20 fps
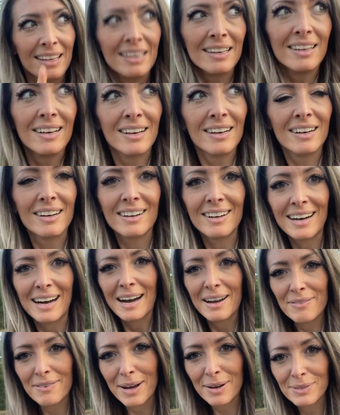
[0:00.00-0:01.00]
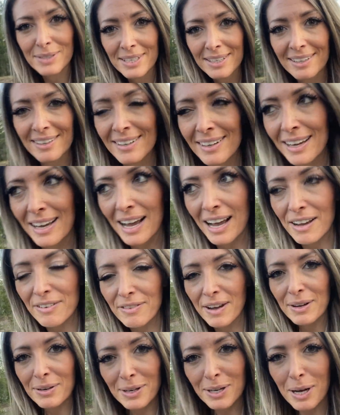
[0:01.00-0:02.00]
A bunch of David I found, bears. I
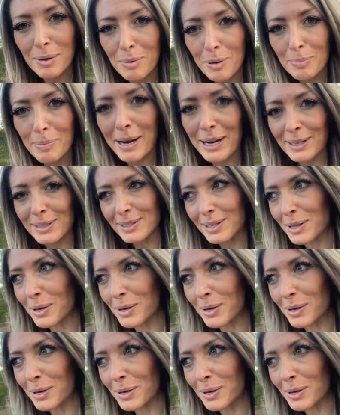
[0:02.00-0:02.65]
found a couple bears.